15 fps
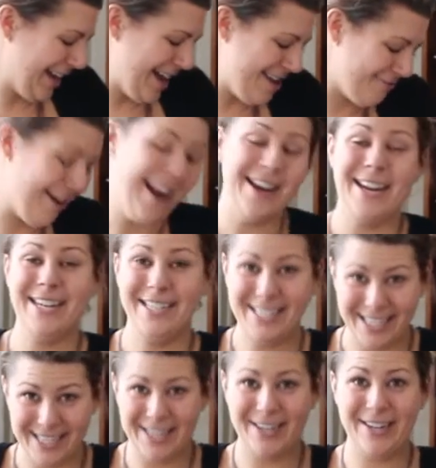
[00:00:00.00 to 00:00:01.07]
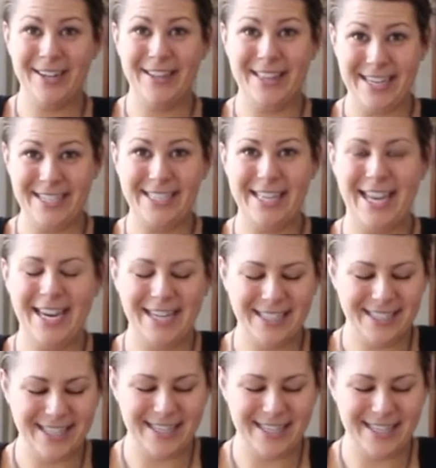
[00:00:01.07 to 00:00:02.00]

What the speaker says: and ready to hear these things.